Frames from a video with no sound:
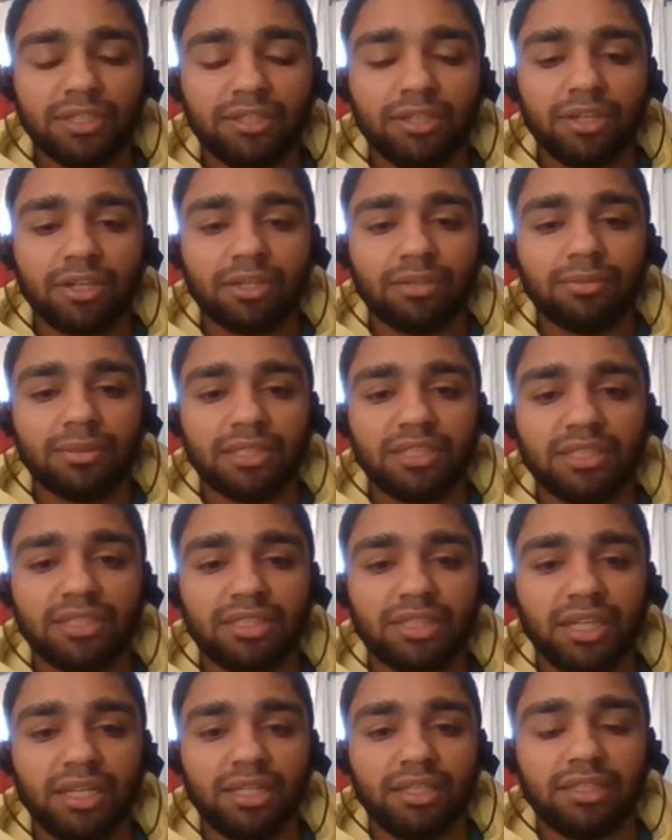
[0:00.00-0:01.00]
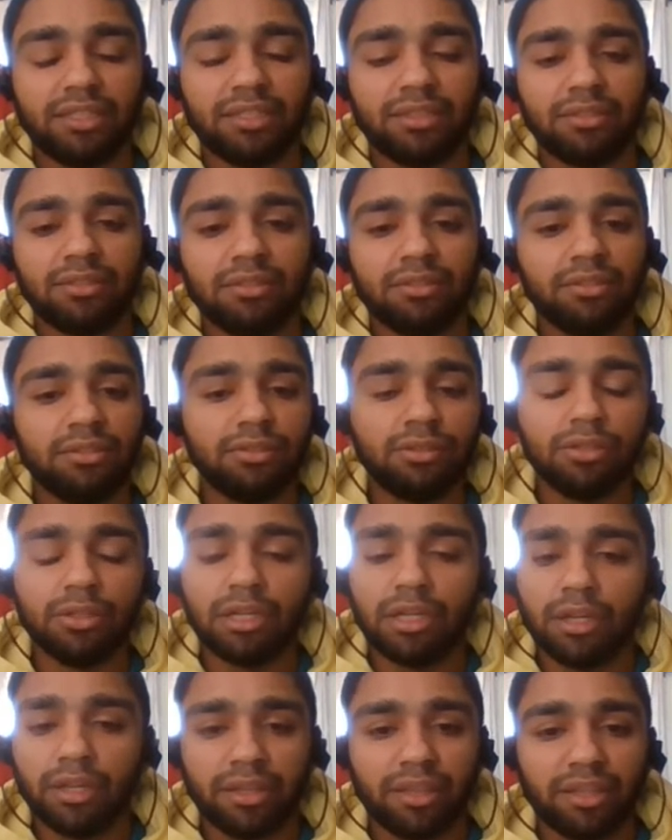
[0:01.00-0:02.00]
carbon inside it,
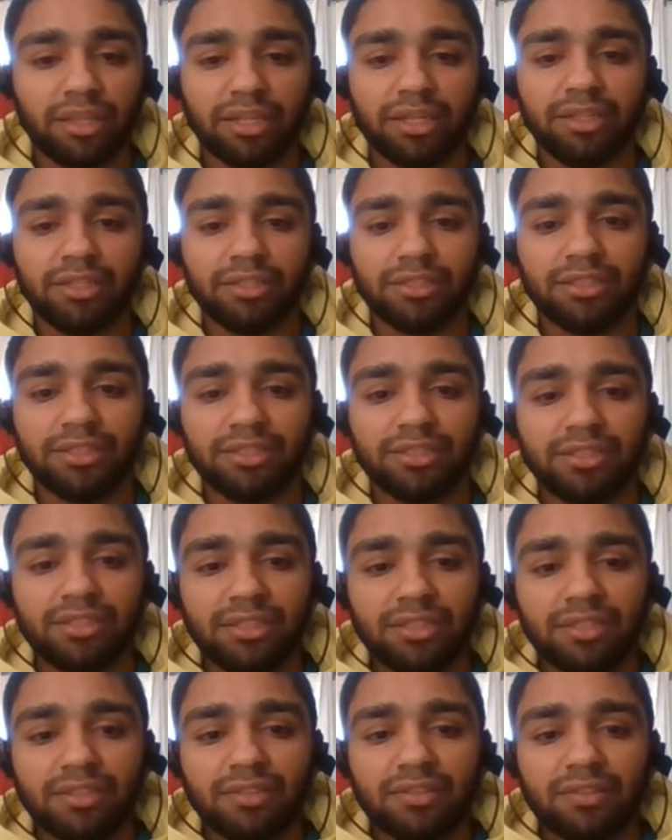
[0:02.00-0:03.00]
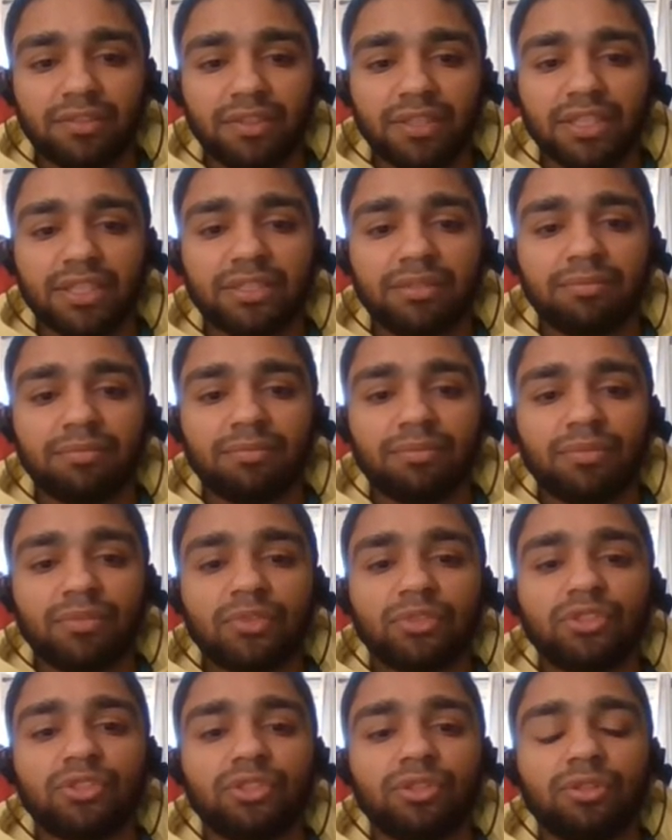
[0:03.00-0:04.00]
nothing else, right?
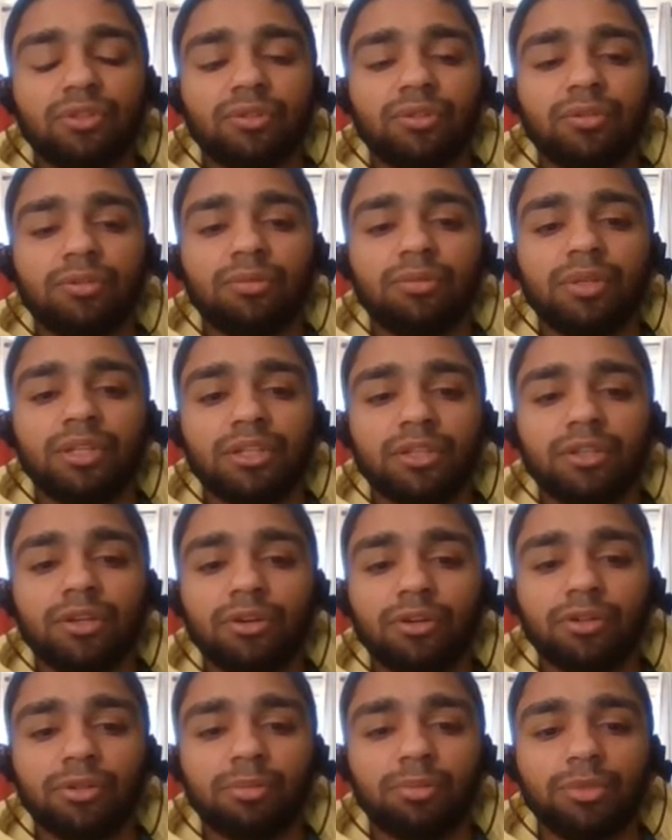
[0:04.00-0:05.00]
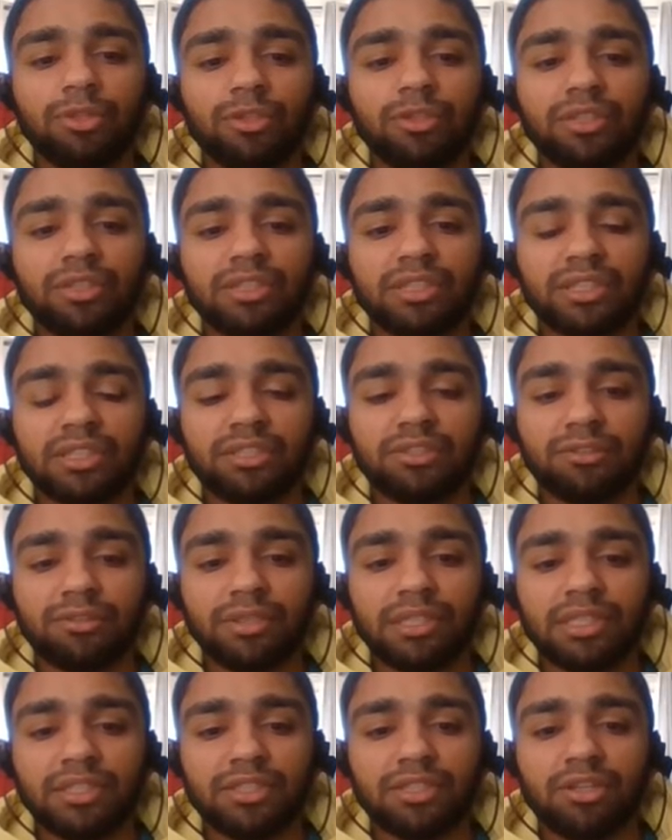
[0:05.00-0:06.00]
So when the coke burns, it
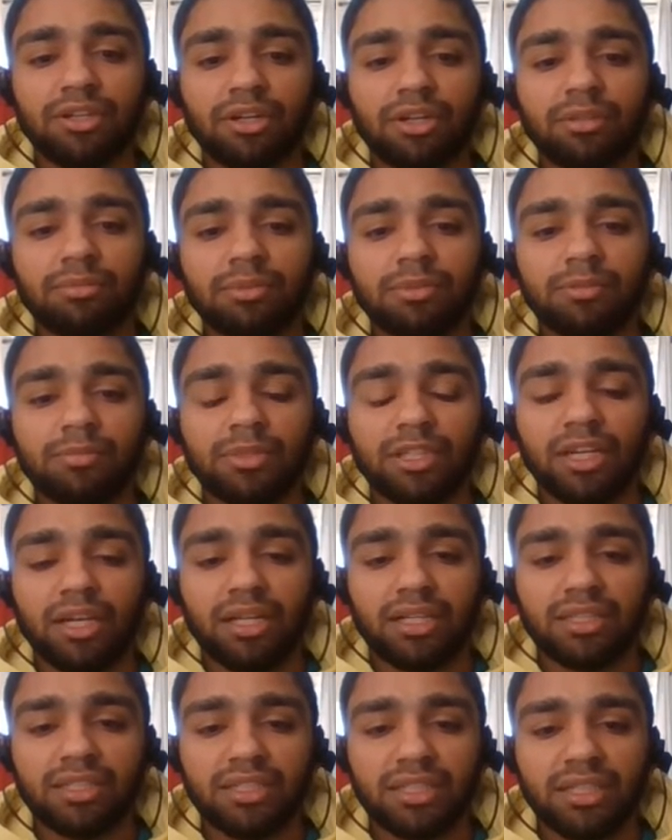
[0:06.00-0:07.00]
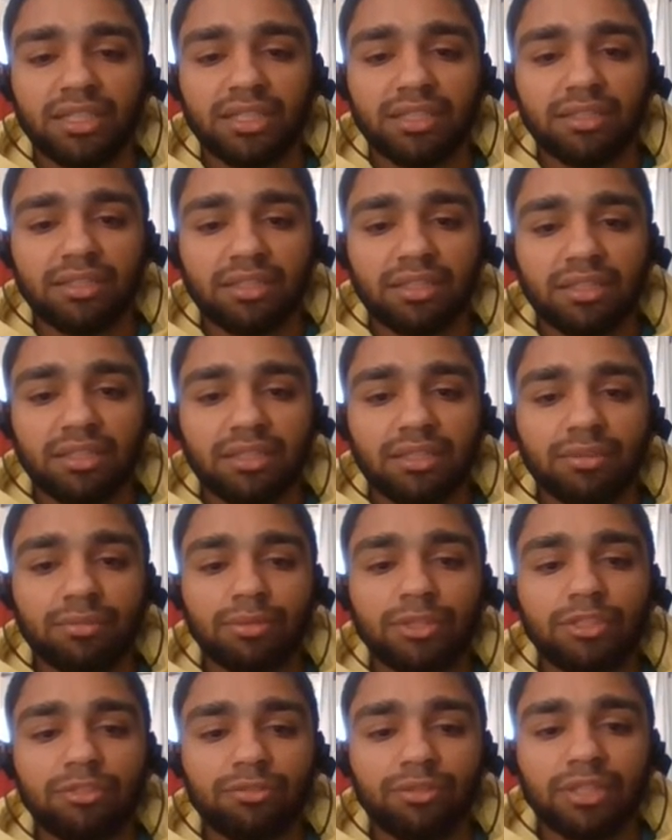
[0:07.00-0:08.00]
creates carbon monoxide,
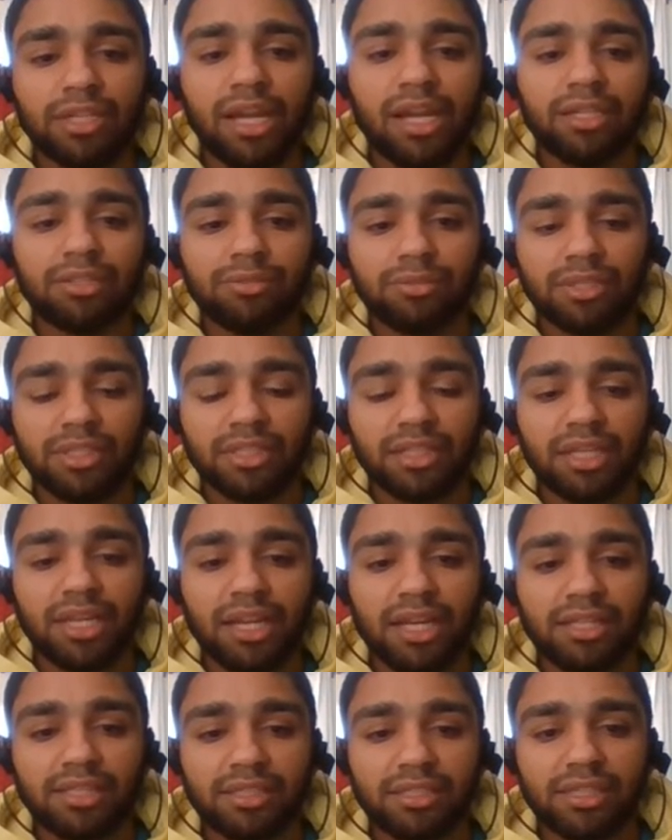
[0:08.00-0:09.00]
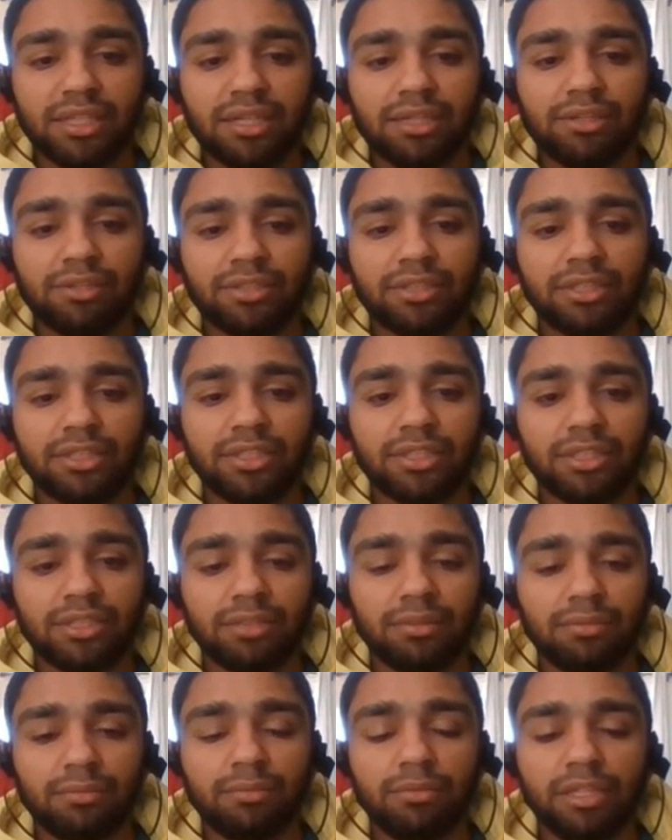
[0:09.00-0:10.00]
which reacts with the cast iron
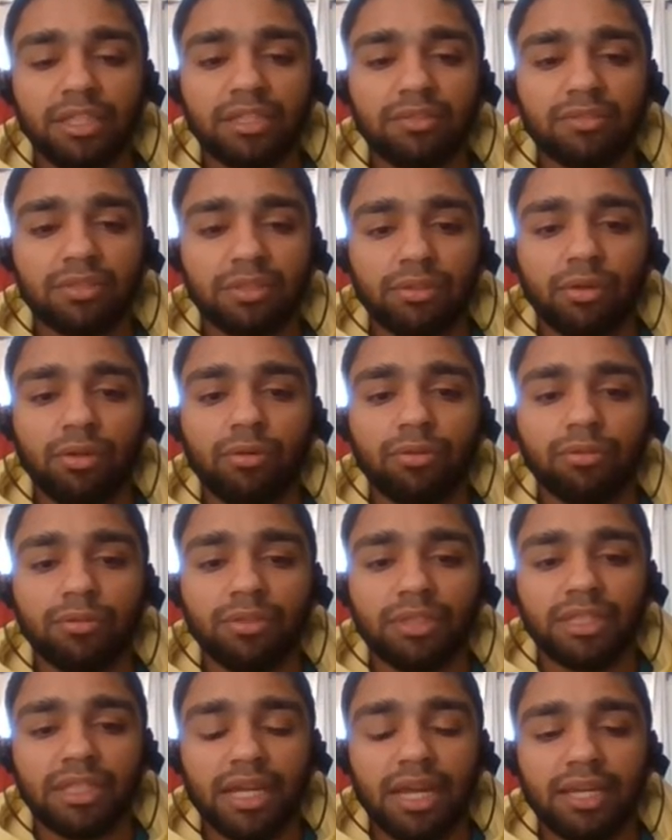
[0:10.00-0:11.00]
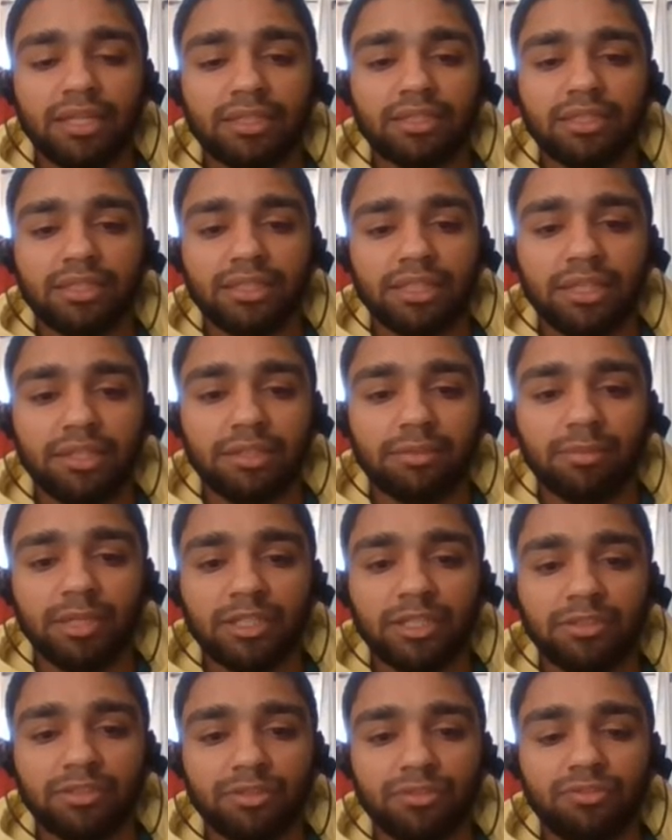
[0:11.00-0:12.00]
to leave it only as its
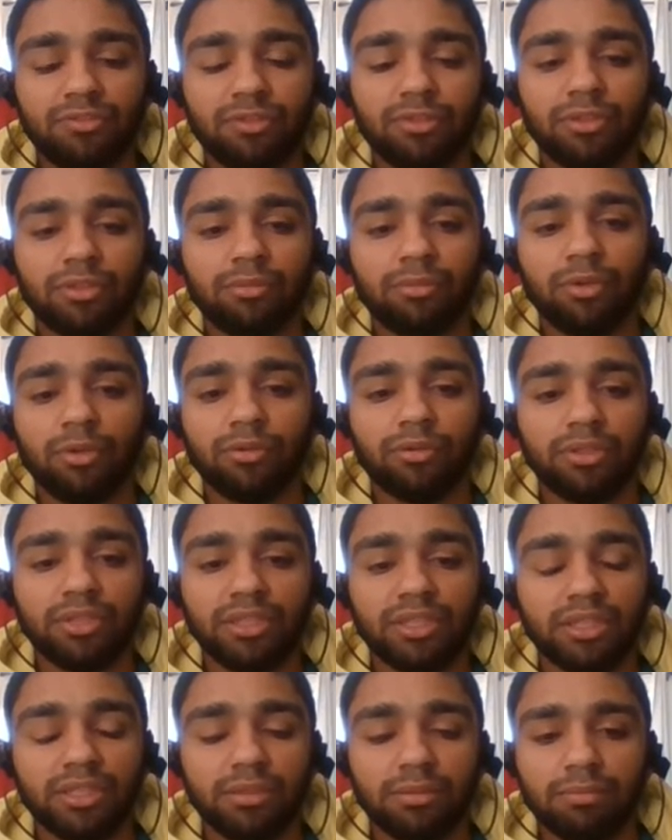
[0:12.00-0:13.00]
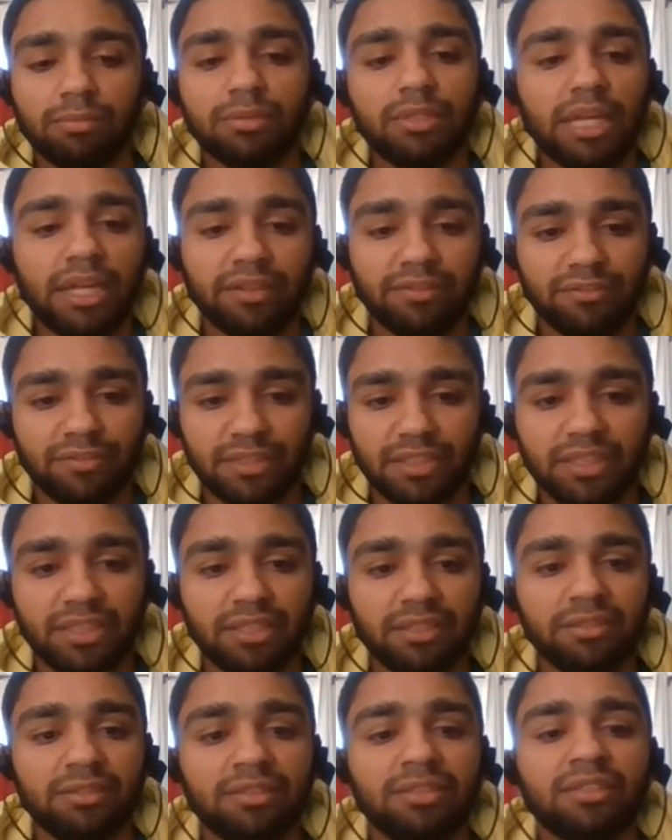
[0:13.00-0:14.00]
elemental form, only
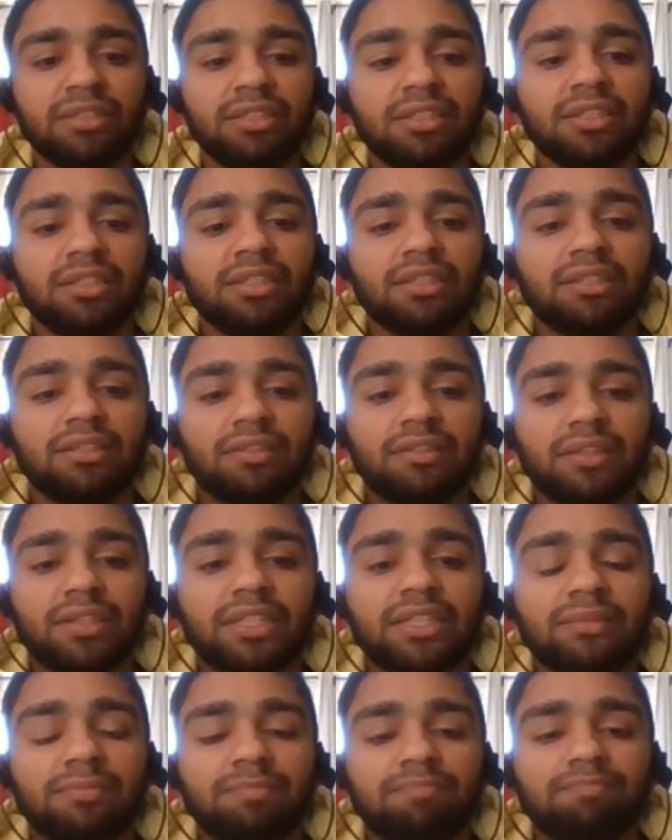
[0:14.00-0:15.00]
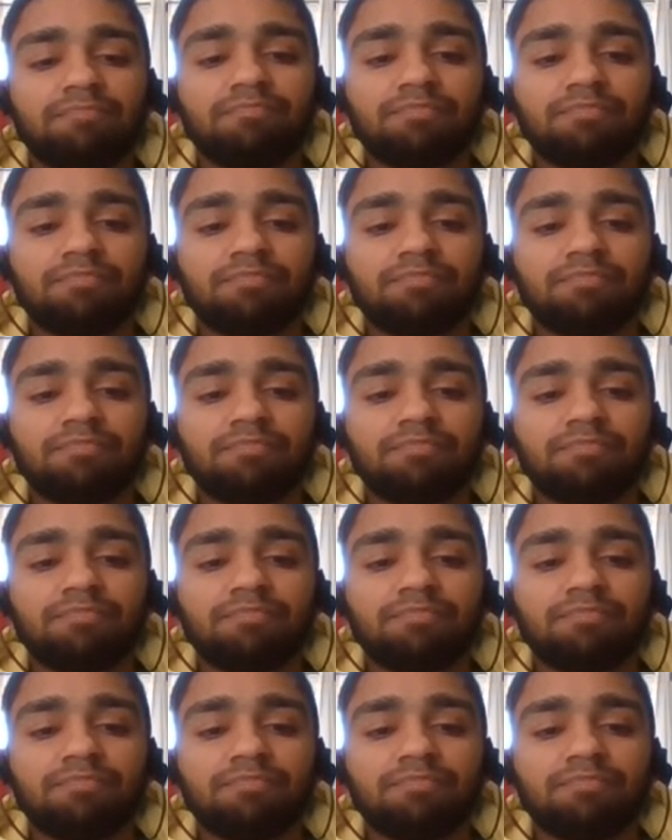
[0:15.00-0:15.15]
Fe, right?